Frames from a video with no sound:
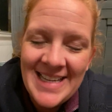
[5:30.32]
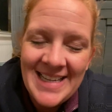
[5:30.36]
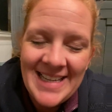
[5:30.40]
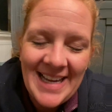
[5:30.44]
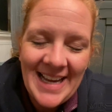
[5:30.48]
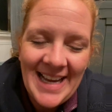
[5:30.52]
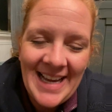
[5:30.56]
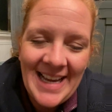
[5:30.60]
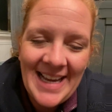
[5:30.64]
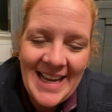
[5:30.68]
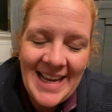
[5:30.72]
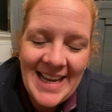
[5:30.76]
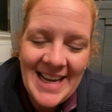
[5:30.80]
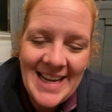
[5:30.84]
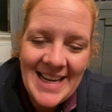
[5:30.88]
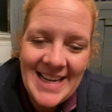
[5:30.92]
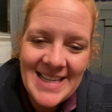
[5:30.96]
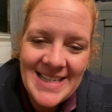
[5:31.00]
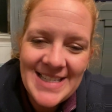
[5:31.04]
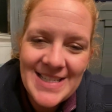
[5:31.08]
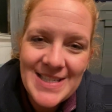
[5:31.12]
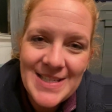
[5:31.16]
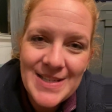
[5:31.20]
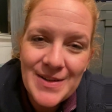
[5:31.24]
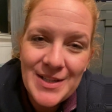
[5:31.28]

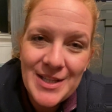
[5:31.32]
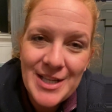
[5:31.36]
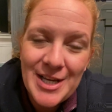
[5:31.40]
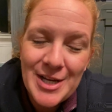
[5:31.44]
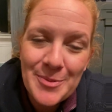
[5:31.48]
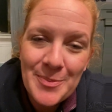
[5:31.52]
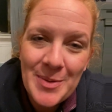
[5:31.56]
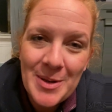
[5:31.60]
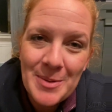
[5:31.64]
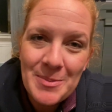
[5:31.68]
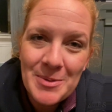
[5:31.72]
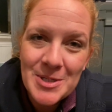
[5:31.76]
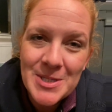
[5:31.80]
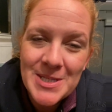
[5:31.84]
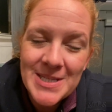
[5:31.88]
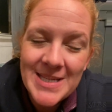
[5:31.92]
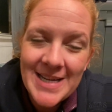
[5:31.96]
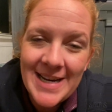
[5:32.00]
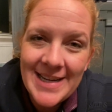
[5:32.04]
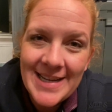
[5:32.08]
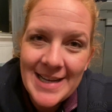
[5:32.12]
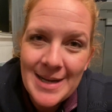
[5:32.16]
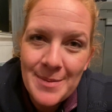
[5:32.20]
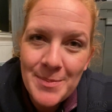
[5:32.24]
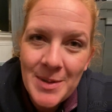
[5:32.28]
And so a lot of people are
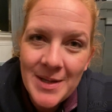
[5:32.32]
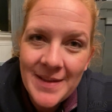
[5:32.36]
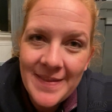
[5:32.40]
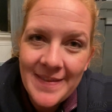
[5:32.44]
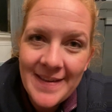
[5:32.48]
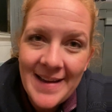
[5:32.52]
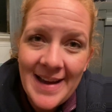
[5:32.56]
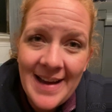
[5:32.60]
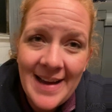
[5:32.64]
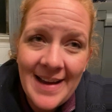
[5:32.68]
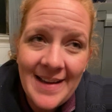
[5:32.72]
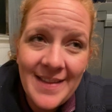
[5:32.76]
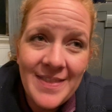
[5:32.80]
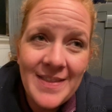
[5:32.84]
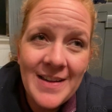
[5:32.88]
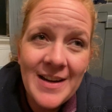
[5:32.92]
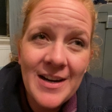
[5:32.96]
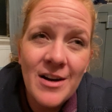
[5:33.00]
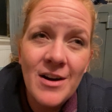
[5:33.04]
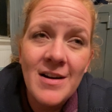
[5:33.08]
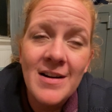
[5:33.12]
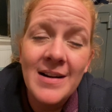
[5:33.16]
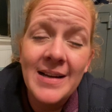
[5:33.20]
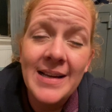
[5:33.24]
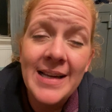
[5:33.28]
signing up on that.
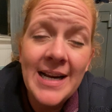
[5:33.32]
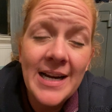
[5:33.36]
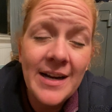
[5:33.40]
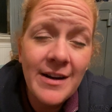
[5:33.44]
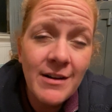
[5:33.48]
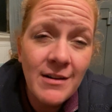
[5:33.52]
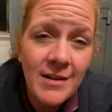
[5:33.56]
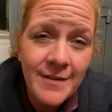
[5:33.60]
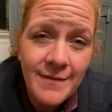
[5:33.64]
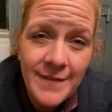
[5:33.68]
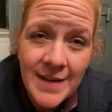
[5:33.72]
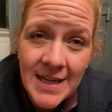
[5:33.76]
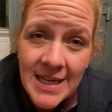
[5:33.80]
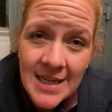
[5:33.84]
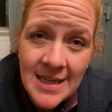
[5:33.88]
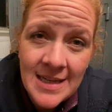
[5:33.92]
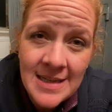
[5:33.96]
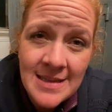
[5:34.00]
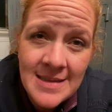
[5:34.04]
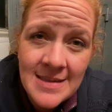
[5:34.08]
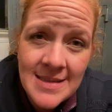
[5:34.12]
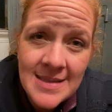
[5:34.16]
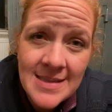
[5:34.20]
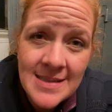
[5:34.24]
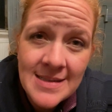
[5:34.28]
There are
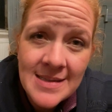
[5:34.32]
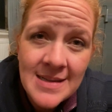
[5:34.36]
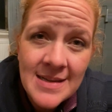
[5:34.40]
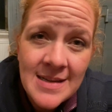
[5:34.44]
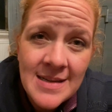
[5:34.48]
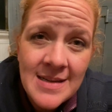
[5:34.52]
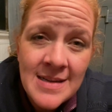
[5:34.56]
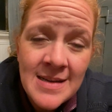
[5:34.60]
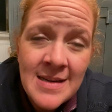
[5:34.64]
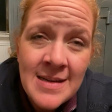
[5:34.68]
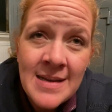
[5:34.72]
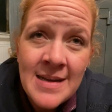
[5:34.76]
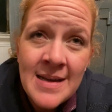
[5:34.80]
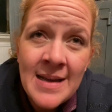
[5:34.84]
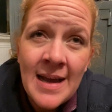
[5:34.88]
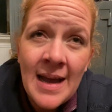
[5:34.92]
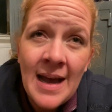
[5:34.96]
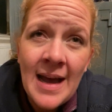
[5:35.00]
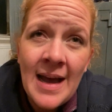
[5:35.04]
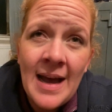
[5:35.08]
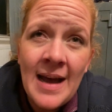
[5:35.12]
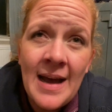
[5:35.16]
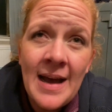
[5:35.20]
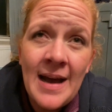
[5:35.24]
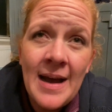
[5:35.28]
caravans,
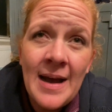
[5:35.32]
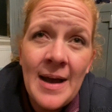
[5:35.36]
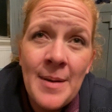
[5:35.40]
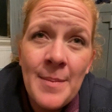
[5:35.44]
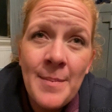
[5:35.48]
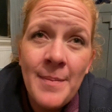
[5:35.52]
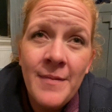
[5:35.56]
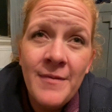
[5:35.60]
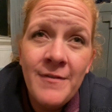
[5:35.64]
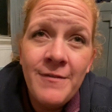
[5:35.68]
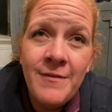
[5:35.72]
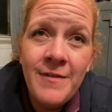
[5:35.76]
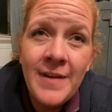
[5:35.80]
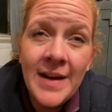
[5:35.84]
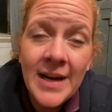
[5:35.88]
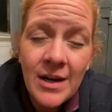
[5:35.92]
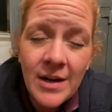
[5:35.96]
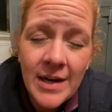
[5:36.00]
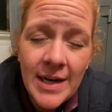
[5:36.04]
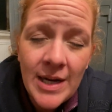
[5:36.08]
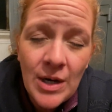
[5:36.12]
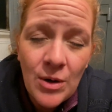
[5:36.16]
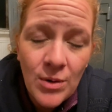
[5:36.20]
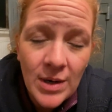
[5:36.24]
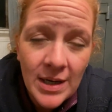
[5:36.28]

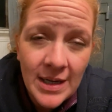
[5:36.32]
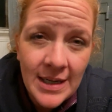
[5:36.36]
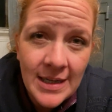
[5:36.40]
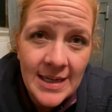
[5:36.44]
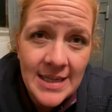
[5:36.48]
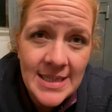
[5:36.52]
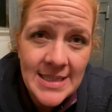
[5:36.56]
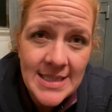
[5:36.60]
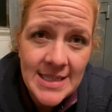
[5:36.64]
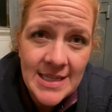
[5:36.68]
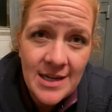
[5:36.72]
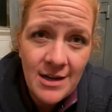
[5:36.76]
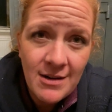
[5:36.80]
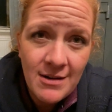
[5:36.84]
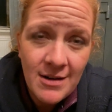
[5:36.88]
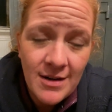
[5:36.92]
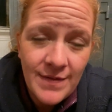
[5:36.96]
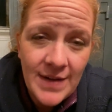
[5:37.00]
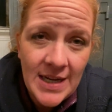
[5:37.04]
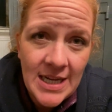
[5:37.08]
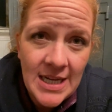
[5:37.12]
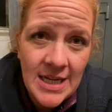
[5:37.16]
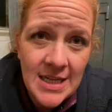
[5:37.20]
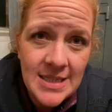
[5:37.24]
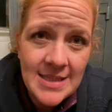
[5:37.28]
very organized
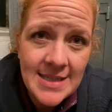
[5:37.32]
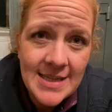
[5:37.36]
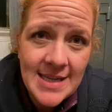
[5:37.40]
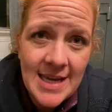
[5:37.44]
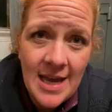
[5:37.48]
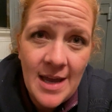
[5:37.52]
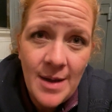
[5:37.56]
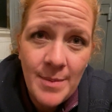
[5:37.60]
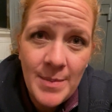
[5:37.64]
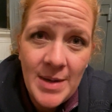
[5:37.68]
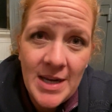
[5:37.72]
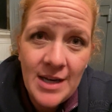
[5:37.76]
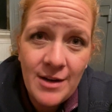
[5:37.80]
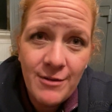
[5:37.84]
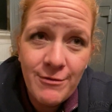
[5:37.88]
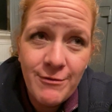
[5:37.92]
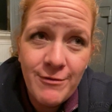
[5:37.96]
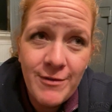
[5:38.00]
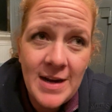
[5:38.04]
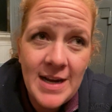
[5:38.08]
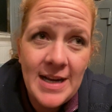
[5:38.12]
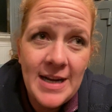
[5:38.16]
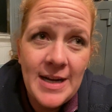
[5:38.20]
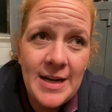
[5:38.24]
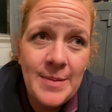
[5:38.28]
caravans coming
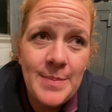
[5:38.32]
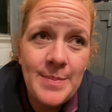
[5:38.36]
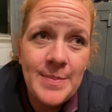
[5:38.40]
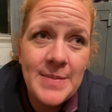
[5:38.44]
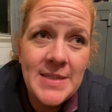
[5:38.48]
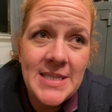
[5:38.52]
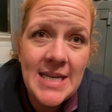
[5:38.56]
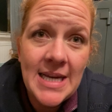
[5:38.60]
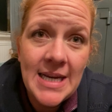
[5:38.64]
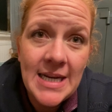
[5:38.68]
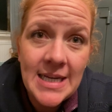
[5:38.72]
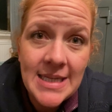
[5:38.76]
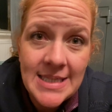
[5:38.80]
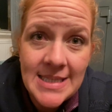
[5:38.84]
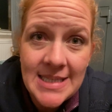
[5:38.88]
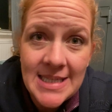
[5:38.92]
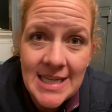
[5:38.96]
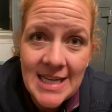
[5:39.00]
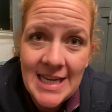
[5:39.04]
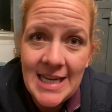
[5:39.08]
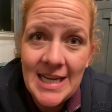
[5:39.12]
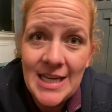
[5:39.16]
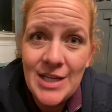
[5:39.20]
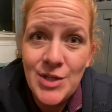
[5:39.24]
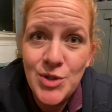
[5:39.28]
from
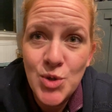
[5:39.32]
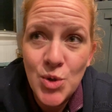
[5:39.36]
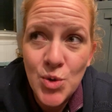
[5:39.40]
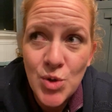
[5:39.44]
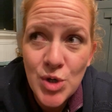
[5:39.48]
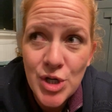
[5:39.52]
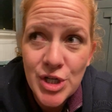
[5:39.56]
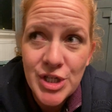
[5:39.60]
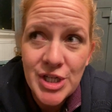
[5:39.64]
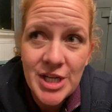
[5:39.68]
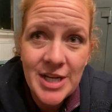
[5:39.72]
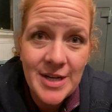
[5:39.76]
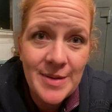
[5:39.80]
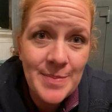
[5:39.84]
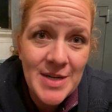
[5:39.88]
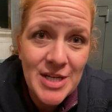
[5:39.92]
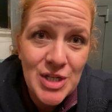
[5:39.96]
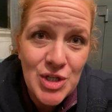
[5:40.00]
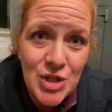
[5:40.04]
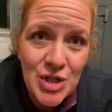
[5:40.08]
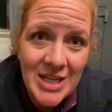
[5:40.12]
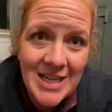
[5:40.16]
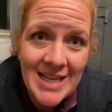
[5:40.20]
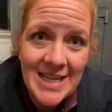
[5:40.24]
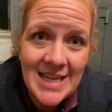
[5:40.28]
Tennessee, Georgia,
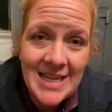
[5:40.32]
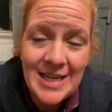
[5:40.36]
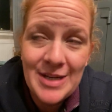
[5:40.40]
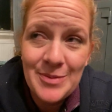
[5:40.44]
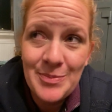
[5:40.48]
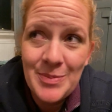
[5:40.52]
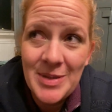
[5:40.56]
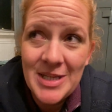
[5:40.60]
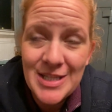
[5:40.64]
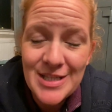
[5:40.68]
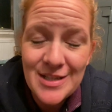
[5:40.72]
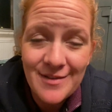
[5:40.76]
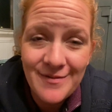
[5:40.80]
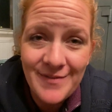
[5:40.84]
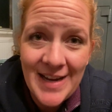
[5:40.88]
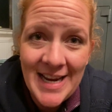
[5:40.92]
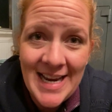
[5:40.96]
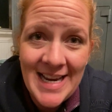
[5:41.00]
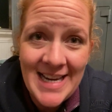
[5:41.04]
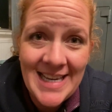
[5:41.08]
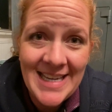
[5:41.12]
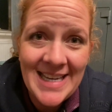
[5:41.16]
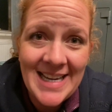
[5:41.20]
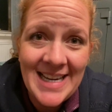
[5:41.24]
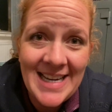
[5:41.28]
Michigan,
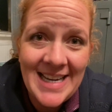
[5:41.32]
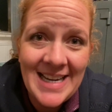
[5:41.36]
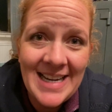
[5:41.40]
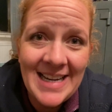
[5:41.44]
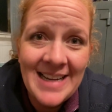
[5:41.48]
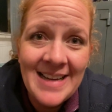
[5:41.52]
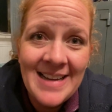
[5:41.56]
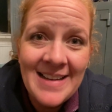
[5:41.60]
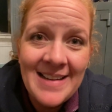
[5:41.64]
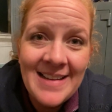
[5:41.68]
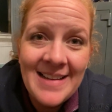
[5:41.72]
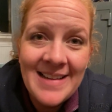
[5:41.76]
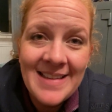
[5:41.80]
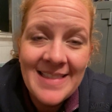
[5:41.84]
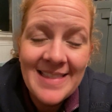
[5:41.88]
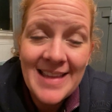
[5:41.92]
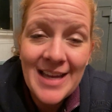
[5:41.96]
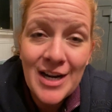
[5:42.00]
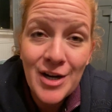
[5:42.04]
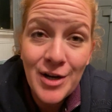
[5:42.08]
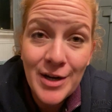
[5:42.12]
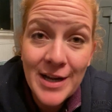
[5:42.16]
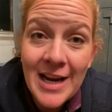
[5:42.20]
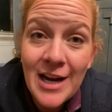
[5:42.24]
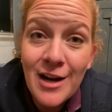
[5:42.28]
Pennsylvania
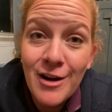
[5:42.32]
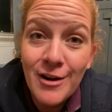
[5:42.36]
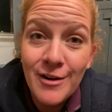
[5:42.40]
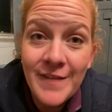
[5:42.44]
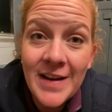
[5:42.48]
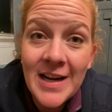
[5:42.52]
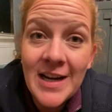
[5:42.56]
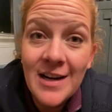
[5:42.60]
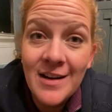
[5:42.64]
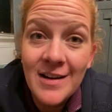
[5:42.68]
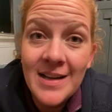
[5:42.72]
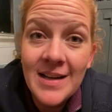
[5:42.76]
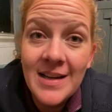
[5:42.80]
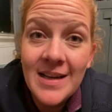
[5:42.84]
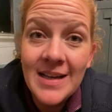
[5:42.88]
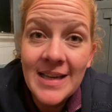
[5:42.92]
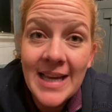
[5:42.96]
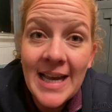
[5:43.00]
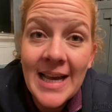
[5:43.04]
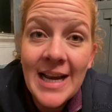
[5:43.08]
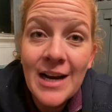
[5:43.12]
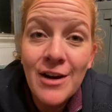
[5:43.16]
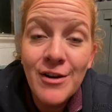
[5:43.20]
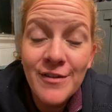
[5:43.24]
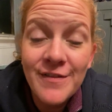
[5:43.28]
that are
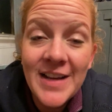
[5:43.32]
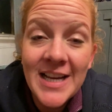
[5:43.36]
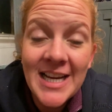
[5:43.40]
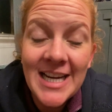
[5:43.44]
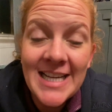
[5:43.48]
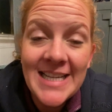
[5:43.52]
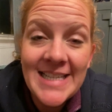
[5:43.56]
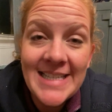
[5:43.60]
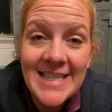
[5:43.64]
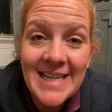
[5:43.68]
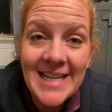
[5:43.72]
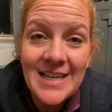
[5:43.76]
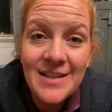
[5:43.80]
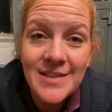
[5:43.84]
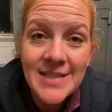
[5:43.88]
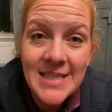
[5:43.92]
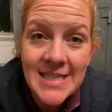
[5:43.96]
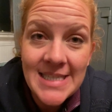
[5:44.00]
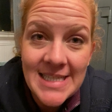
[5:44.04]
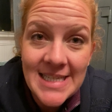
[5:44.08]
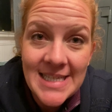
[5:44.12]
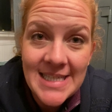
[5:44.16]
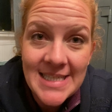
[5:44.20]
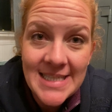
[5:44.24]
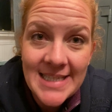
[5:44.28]
caravanning down to
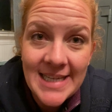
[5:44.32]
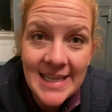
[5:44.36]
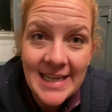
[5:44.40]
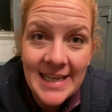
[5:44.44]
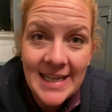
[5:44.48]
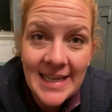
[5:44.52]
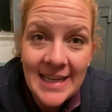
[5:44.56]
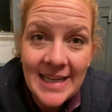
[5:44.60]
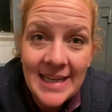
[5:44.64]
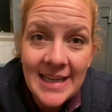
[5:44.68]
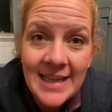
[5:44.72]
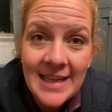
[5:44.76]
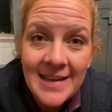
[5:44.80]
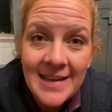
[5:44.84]
DC.